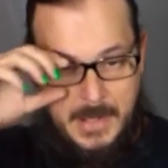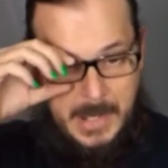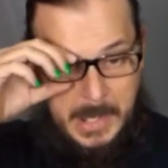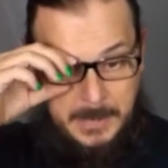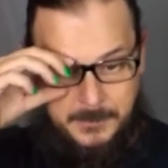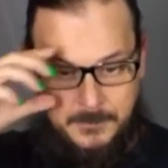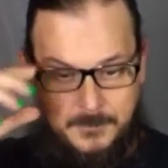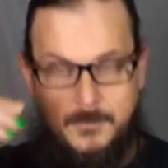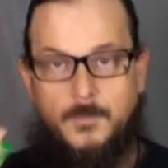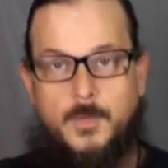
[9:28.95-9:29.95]
and
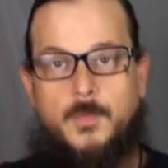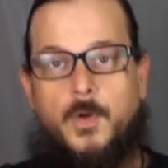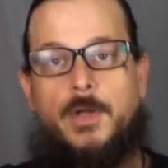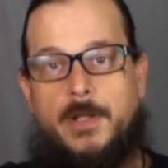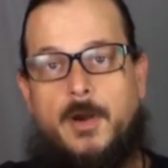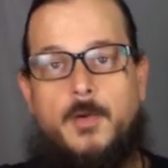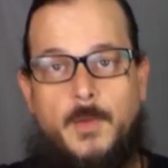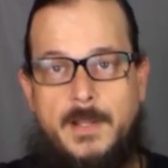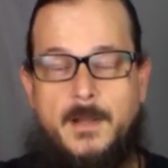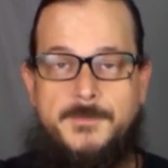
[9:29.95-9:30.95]
we're working our
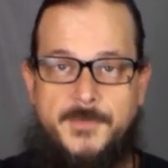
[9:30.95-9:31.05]
way up